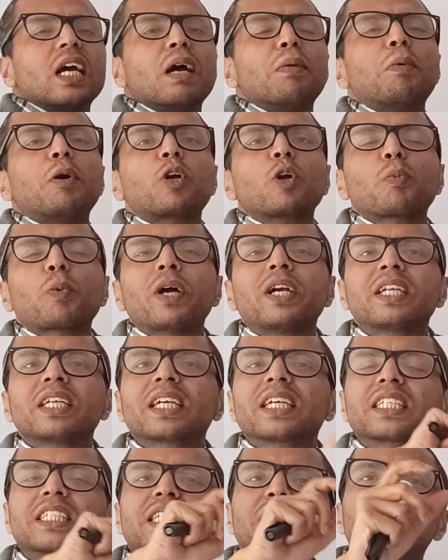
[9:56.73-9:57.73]

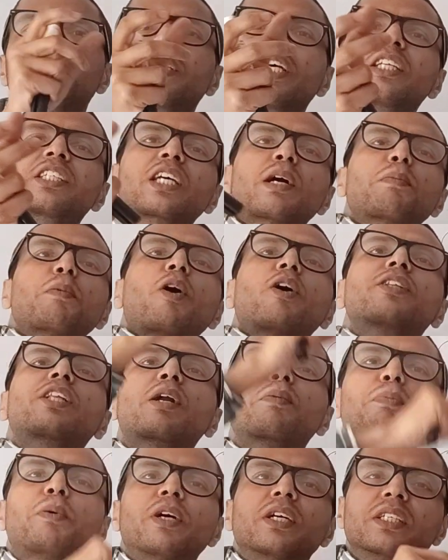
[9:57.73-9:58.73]
hematopoietic stem cells of
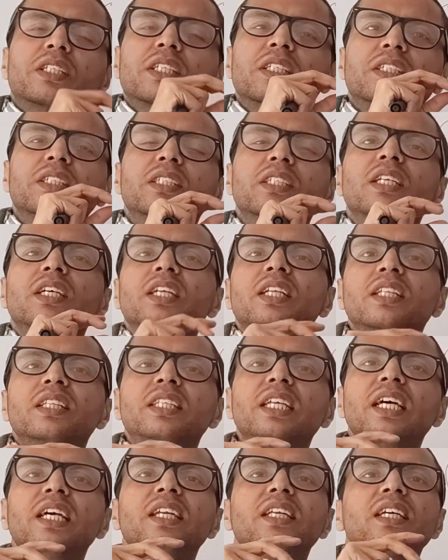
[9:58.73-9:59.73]
other persons,
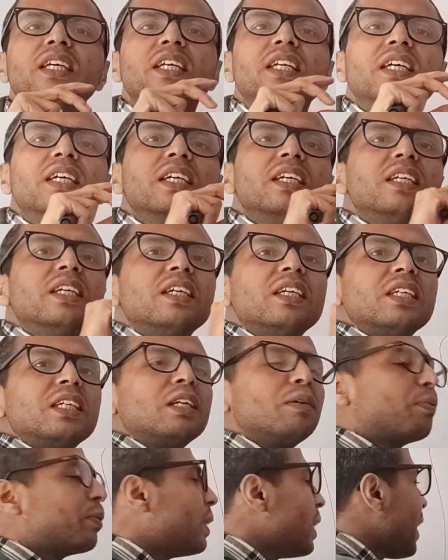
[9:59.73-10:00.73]
then
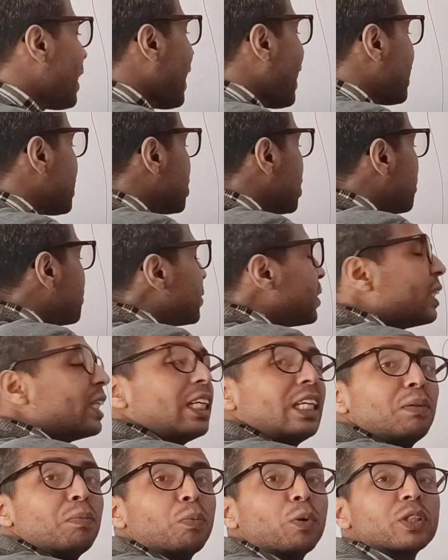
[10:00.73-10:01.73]
if there are some
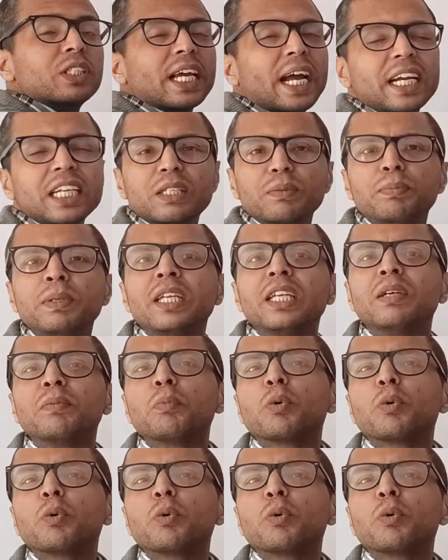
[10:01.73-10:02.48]
T lymphocytes, B